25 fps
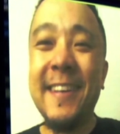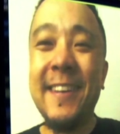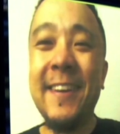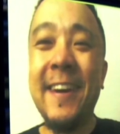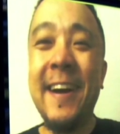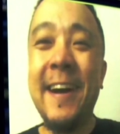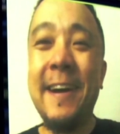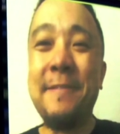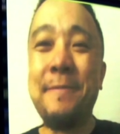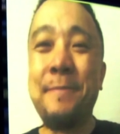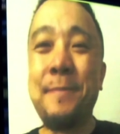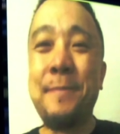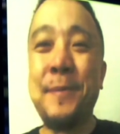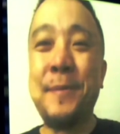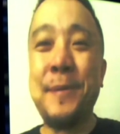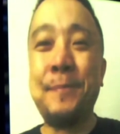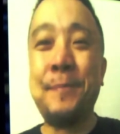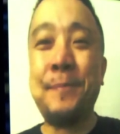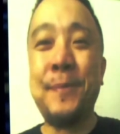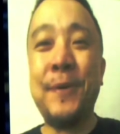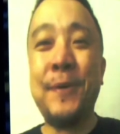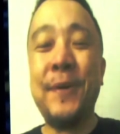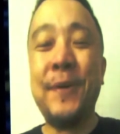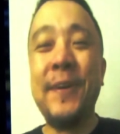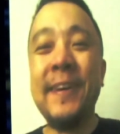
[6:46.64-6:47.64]
You have
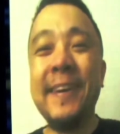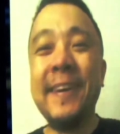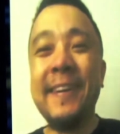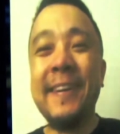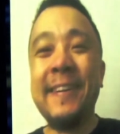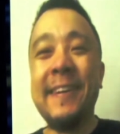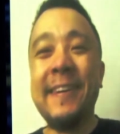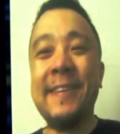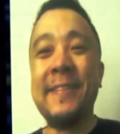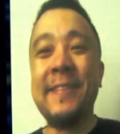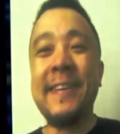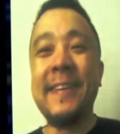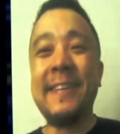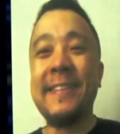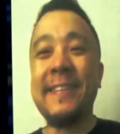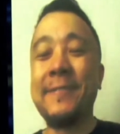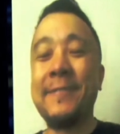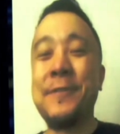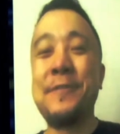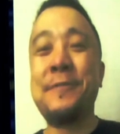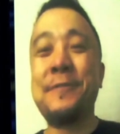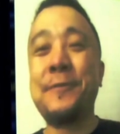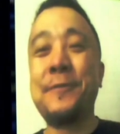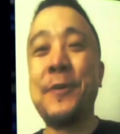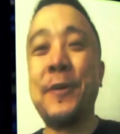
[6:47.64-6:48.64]
people. I mean,
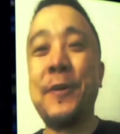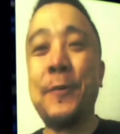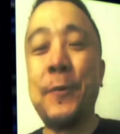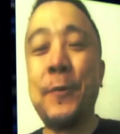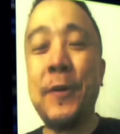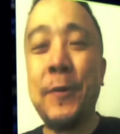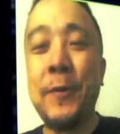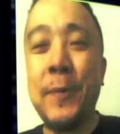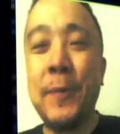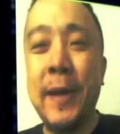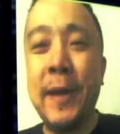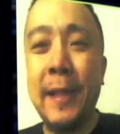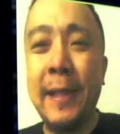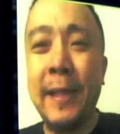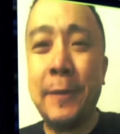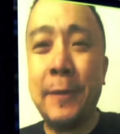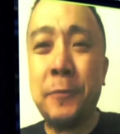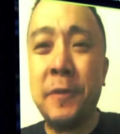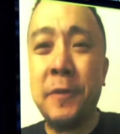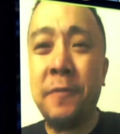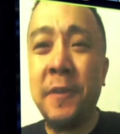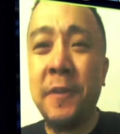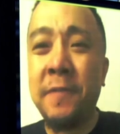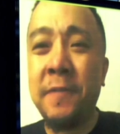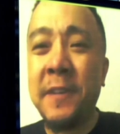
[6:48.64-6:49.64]
we're at
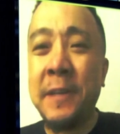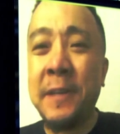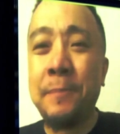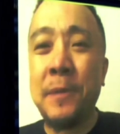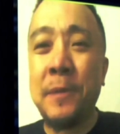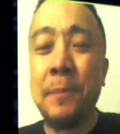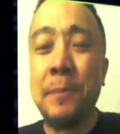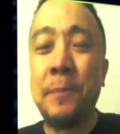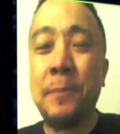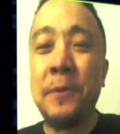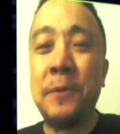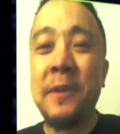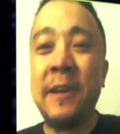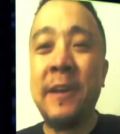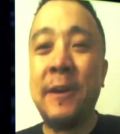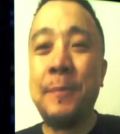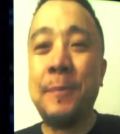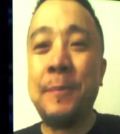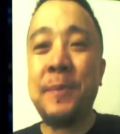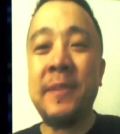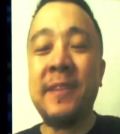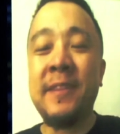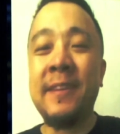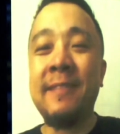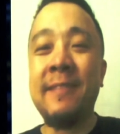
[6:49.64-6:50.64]
like 15 people
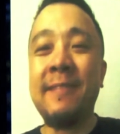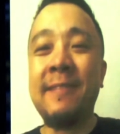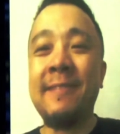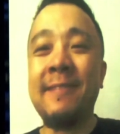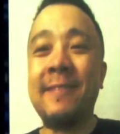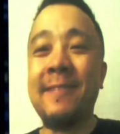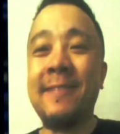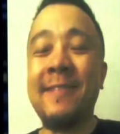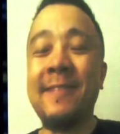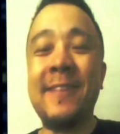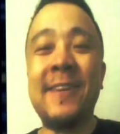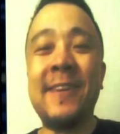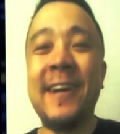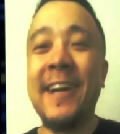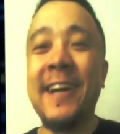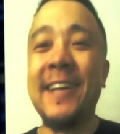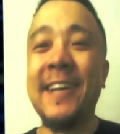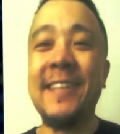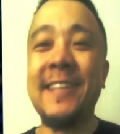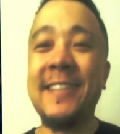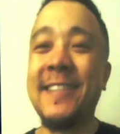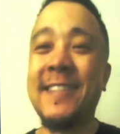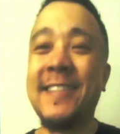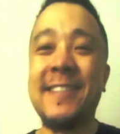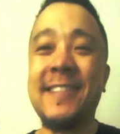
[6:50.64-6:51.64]
now, but then you
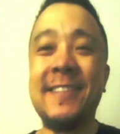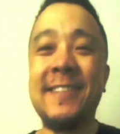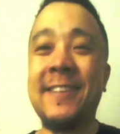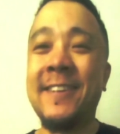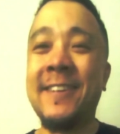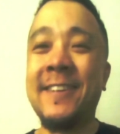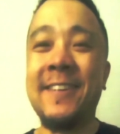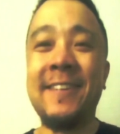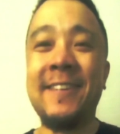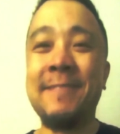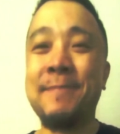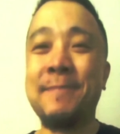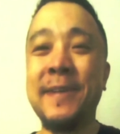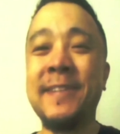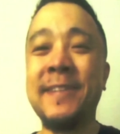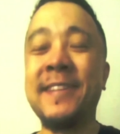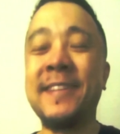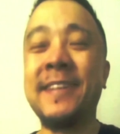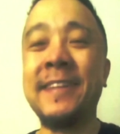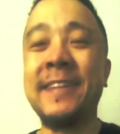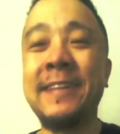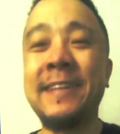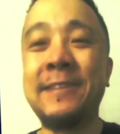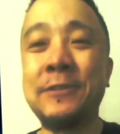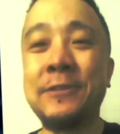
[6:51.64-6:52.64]
guys are
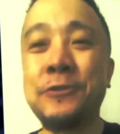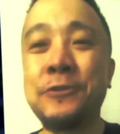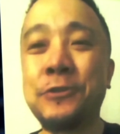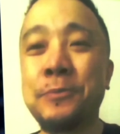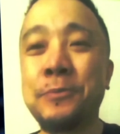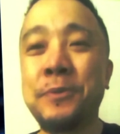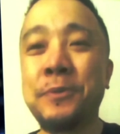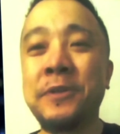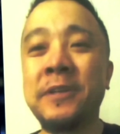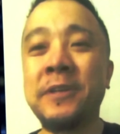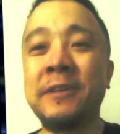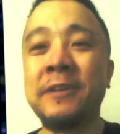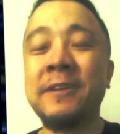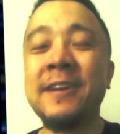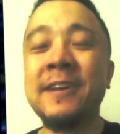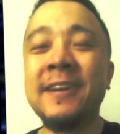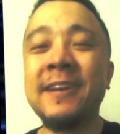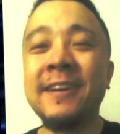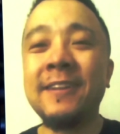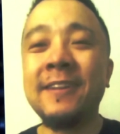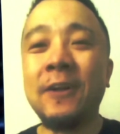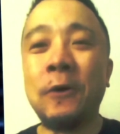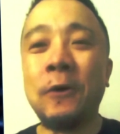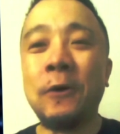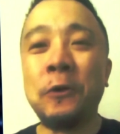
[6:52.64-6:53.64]
basically distributed
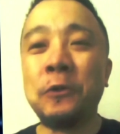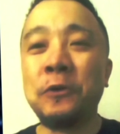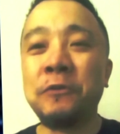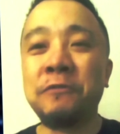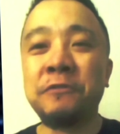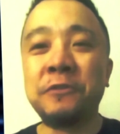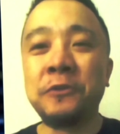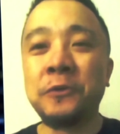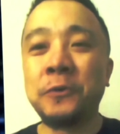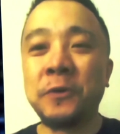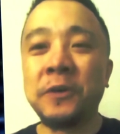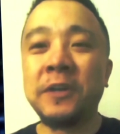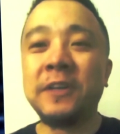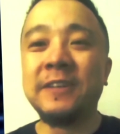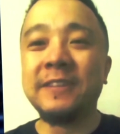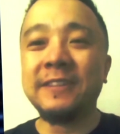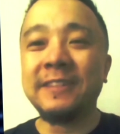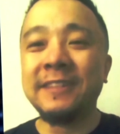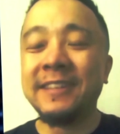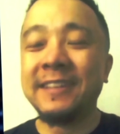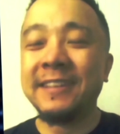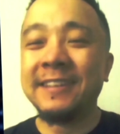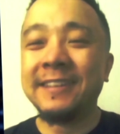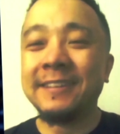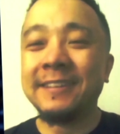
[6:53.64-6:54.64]
all over the world.